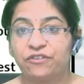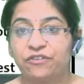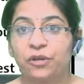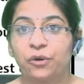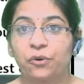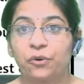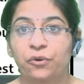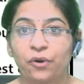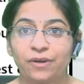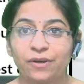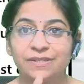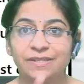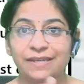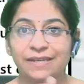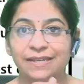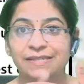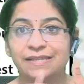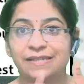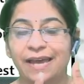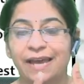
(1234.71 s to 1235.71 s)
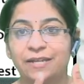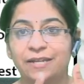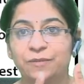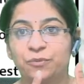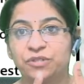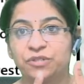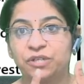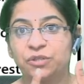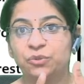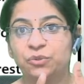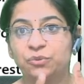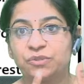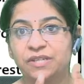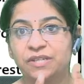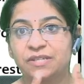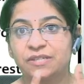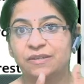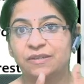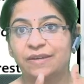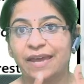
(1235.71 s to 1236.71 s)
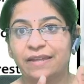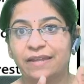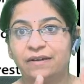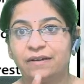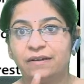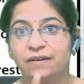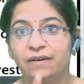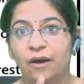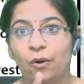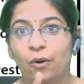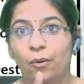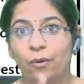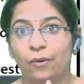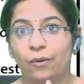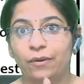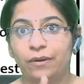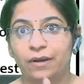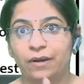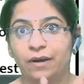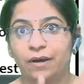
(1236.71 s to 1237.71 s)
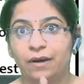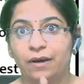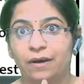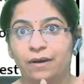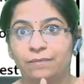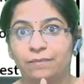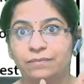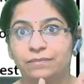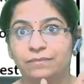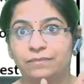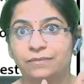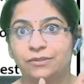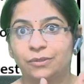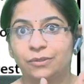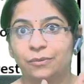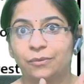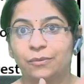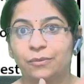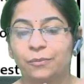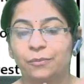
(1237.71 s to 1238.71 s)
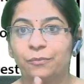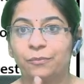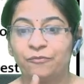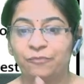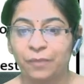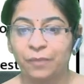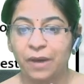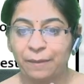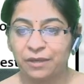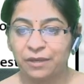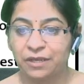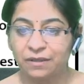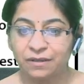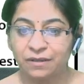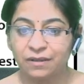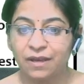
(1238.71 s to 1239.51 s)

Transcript: Now, cross is that putting two sticks together, or I mean,